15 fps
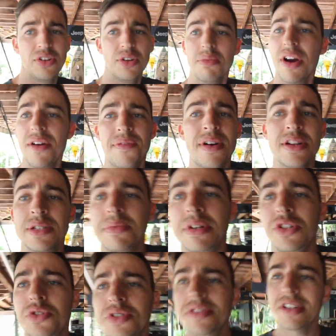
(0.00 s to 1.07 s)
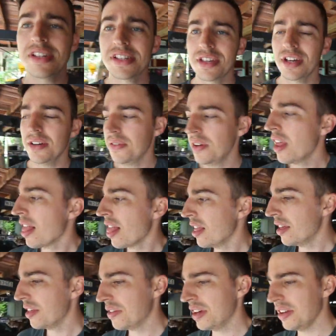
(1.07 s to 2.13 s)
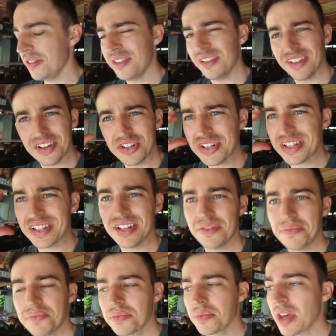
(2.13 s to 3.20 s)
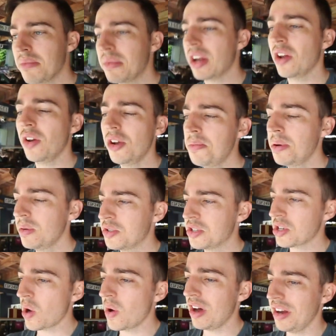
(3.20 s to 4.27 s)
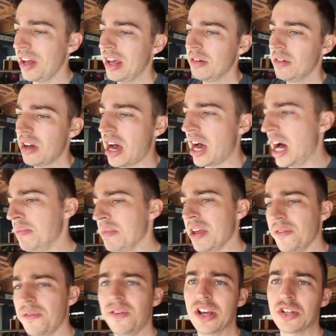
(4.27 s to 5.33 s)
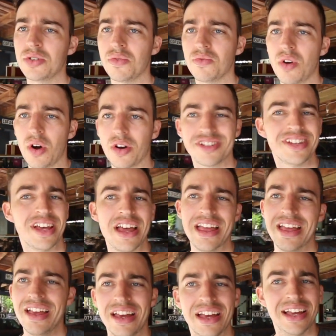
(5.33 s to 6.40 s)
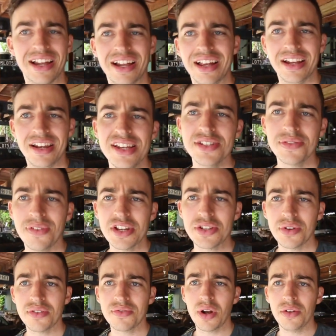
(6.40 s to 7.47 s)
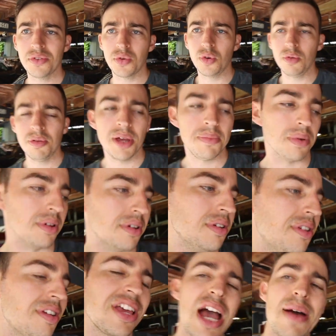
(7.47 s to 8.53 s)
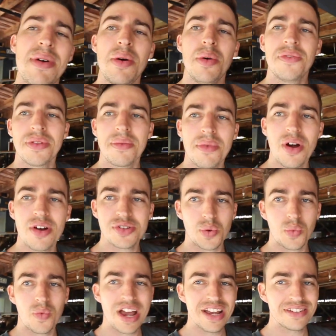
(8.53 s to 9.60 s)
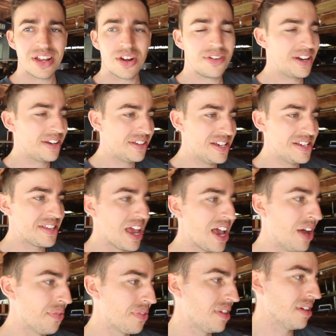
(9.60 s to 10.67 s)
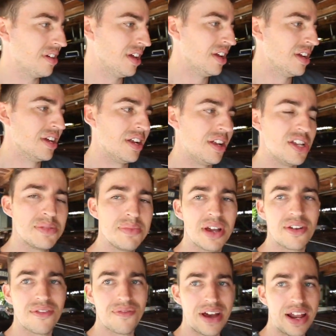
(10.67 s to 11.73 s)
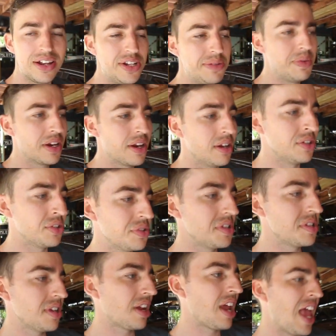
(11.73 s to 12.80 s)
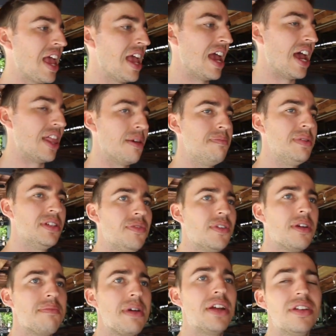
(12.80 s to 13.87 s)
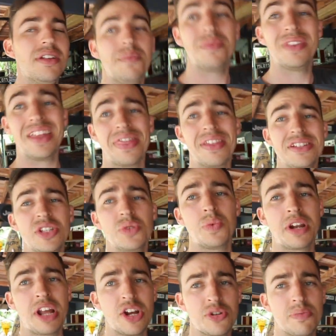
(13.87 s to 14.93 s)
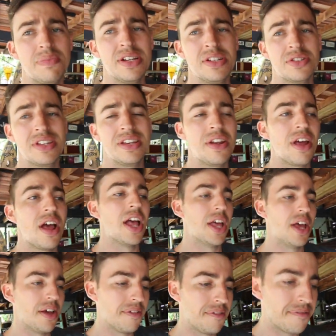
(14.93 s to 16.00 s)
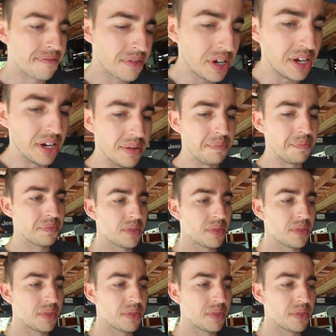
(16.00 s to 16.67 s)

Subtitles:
You might find some interesting stuff that you just, I mean, a lot of people just go out and flex on rocks. Let's flex on a roll of toilet paper. Come up with the most whack ideas out there. Let's make it fun, let's make it interesting. And the best thing about it, this is 100% free.